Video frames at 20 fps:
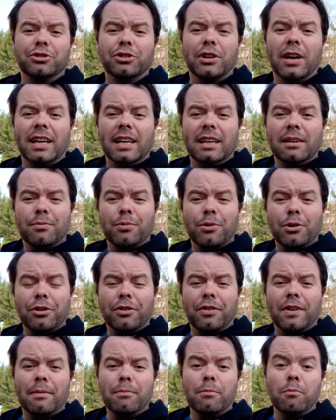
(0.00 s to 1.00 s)
training
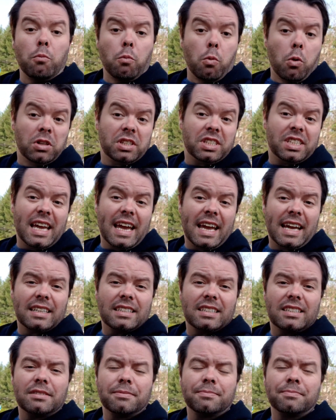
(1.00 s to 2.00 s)
program. What's
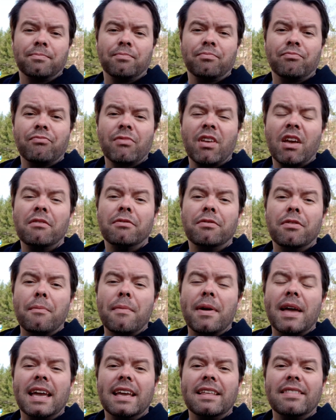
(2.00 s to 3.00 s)
next? For
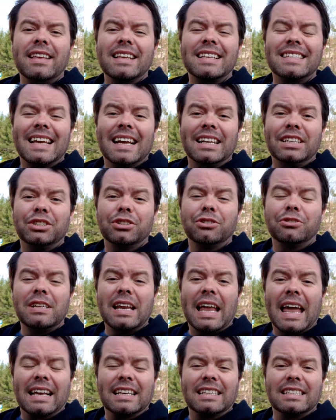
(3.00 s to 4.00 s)
me, the essential
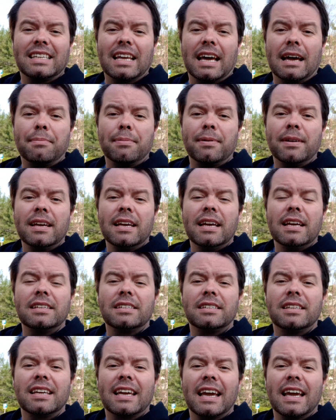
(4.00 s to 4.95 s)
next step is to